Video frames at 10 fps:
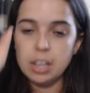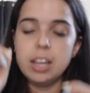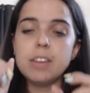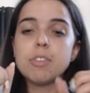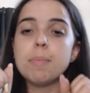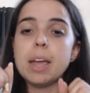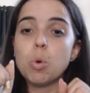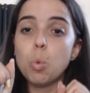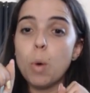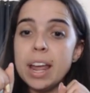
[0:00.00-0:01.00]
If I make
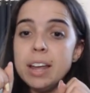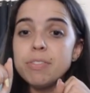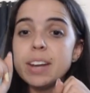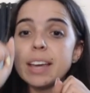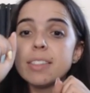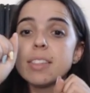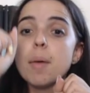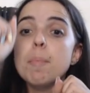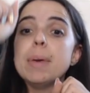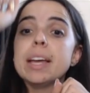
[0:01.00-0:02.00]
wavelength
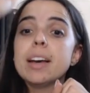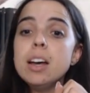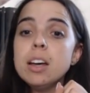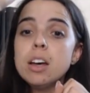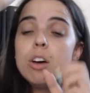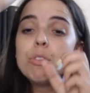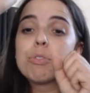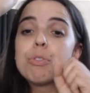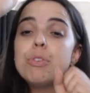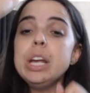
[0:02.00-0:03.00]
bigger,
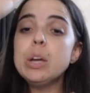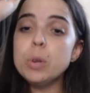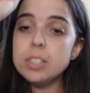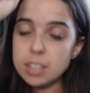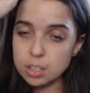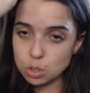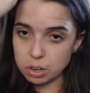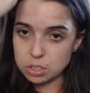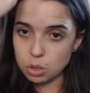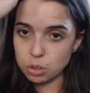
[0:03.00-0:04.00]
frequency is
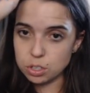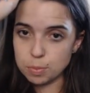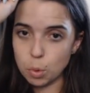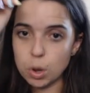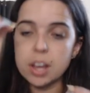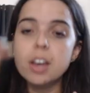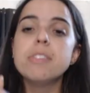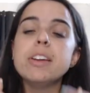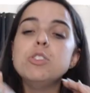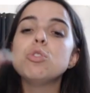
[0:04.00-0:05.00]
going to go smaller.
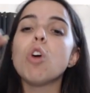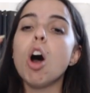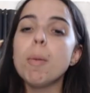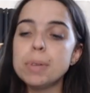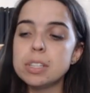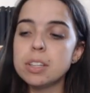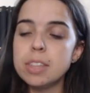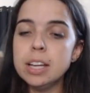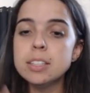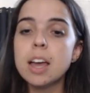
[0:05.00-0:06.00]
They do the opposite
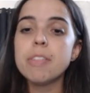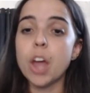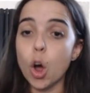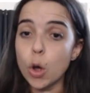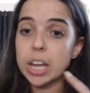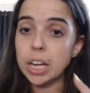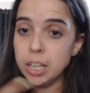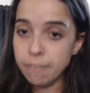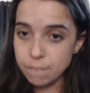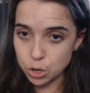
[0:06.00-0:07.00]
things. They are
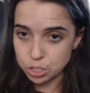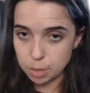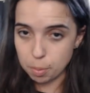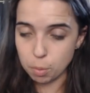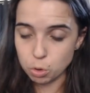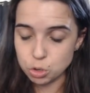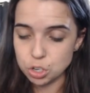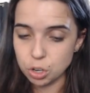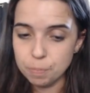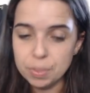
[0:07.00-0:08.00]
inversely
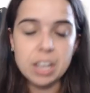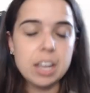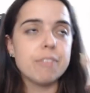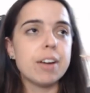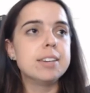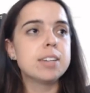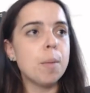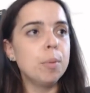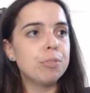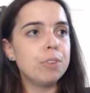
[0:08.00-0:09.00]
proportional. If I
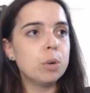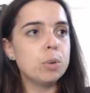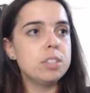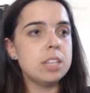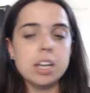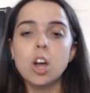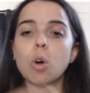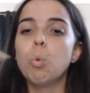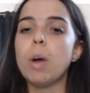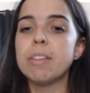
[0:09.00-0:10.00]
double frequency,
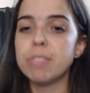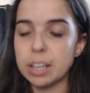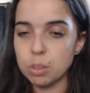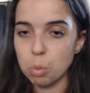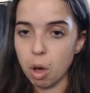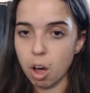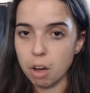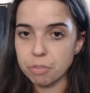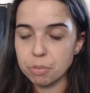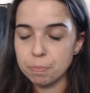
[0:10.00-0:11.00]
wavelength will
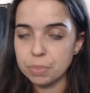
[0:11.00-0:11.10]
halve.